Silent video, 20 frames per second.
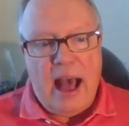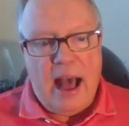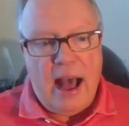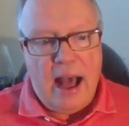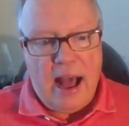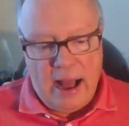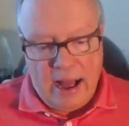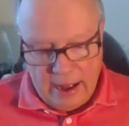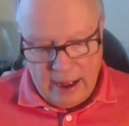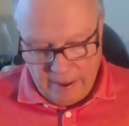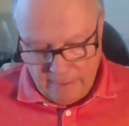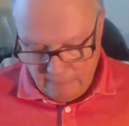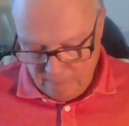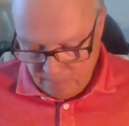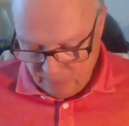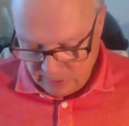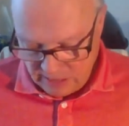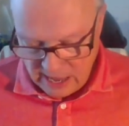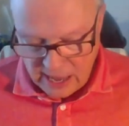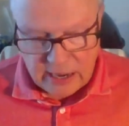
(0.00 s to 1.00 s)

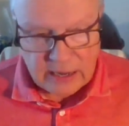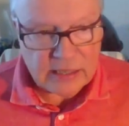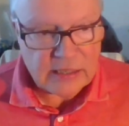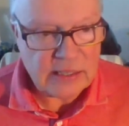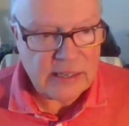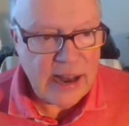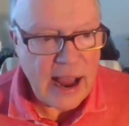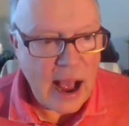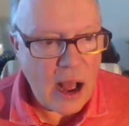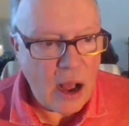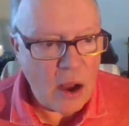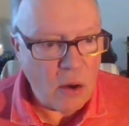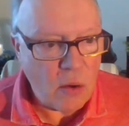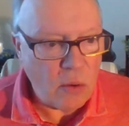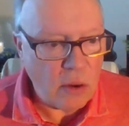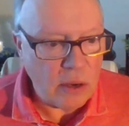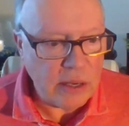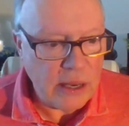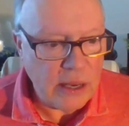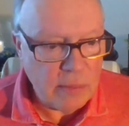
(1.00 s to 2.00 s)
Um, it is now